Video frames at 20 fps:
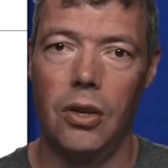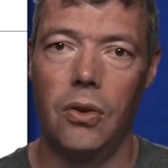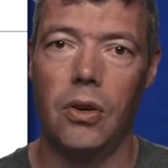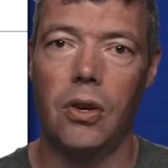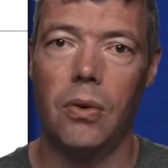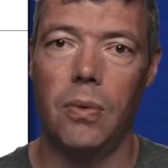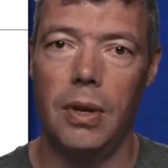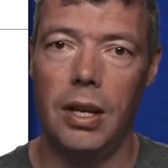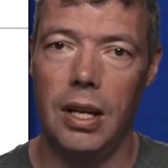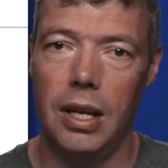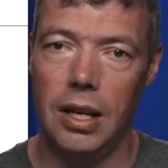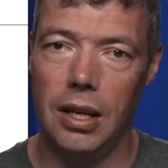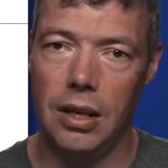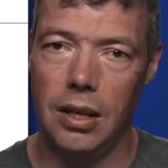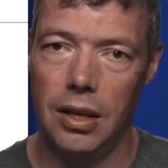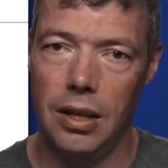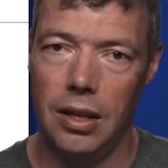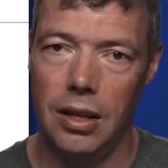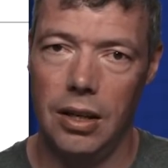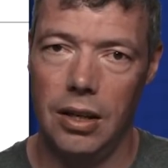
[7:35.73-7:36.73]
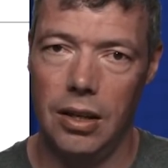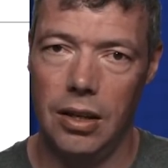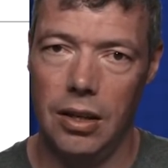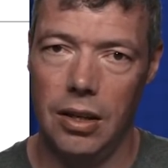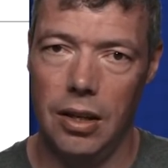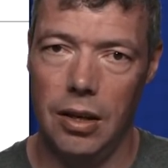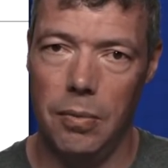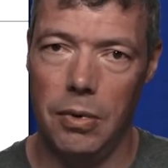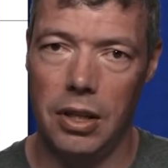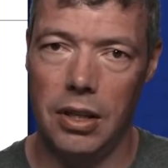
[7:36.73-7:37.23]
you're creating
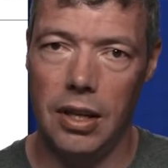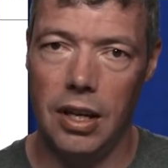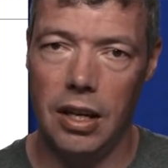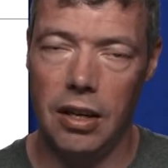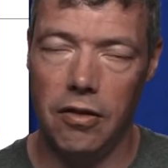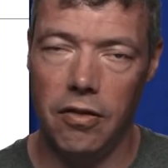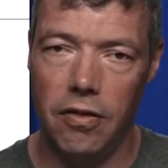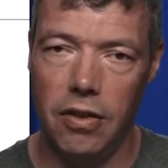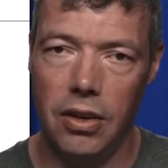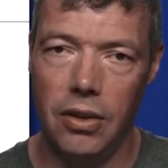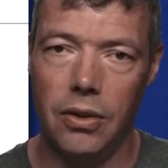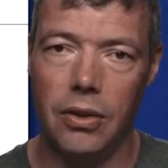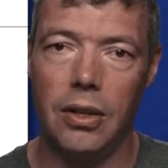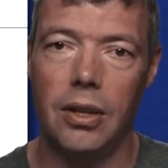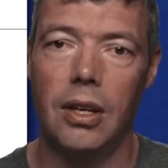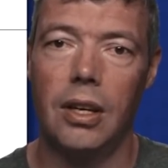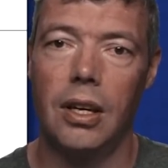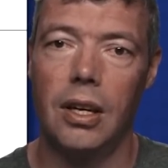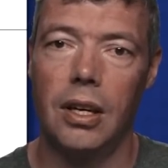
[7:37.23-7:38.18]
a magnetic field,